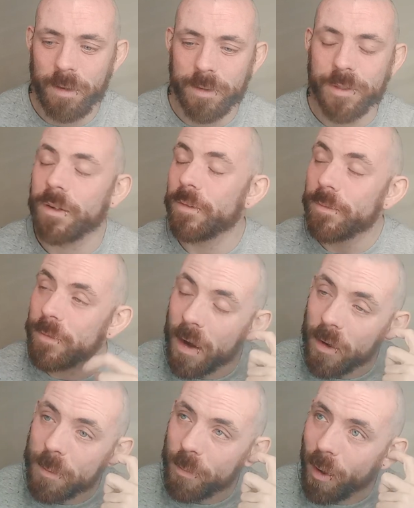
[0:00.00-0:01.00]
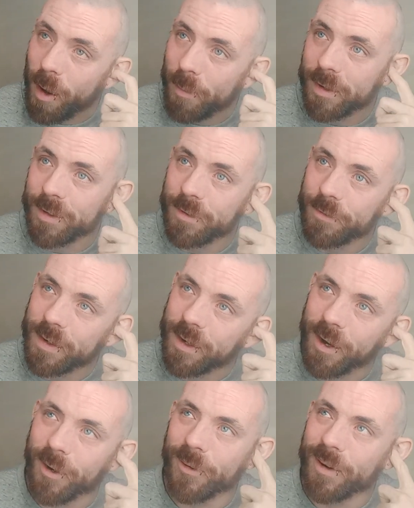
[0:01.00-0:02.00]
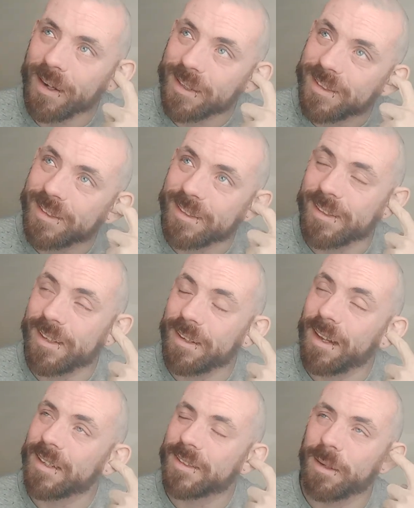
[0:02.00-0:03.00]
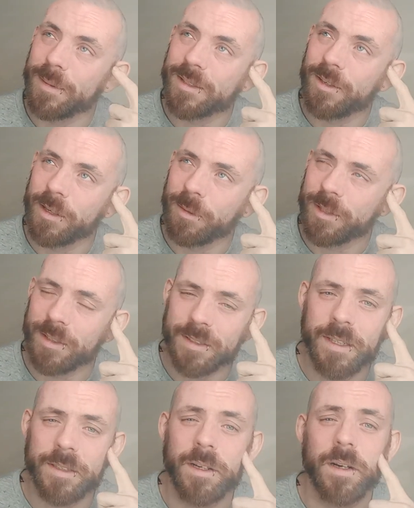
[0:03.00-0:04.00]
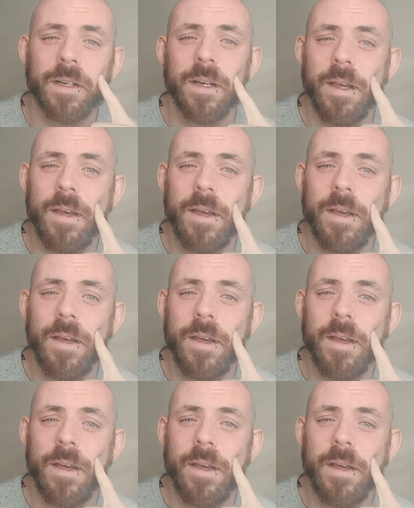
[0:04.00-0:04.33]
There's a very prominent video. Last time I saw it, it was on TikTok.